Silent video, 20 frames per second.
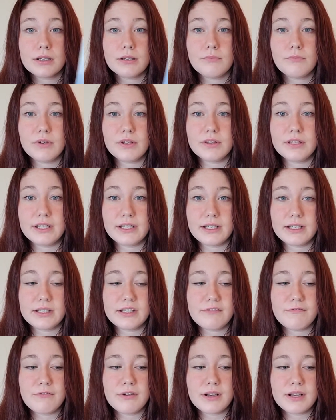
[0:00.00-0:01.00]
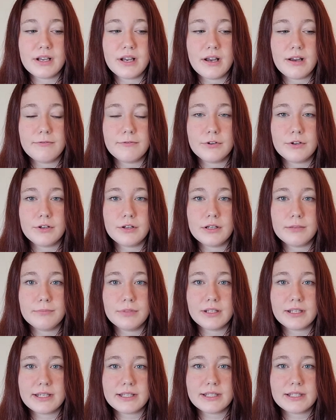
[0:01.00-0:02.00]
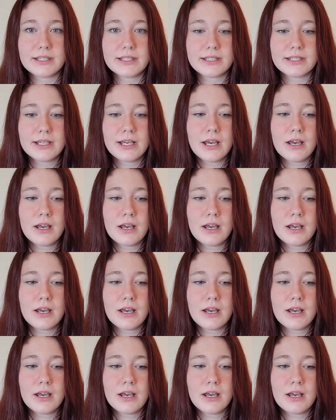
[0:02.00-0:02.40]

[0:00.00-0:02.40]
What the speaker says: with like a different cover in places,